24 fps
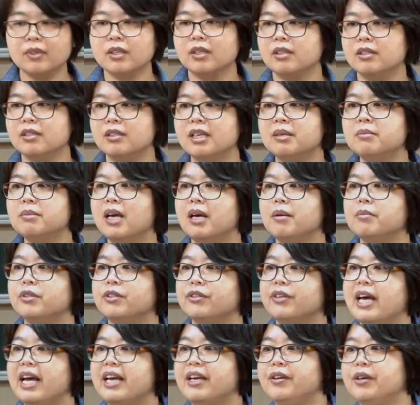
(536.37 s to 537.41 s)
Sometimes
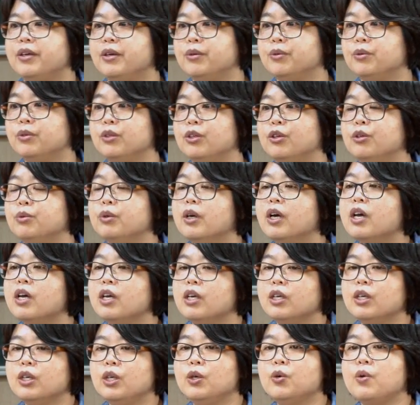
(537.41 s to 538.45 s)
you
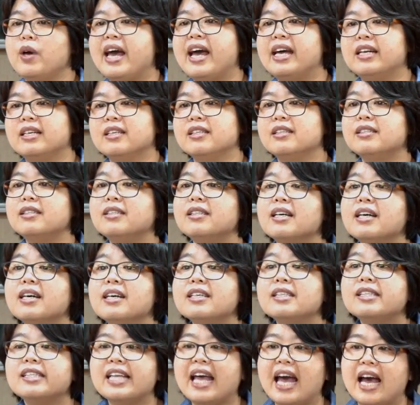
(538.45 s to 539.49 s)
add
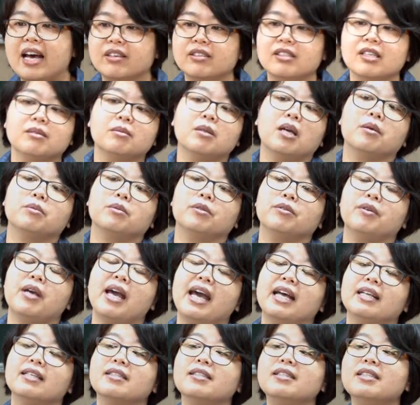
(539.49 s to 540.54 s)
s sound, sometimes you
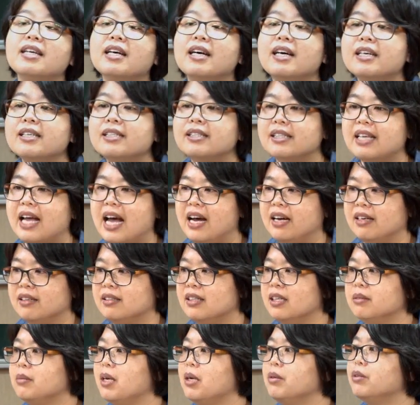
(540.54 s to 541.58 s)
add z sound,
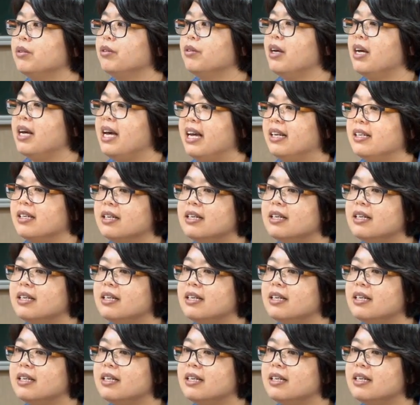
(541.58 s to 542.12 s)
sometimes you add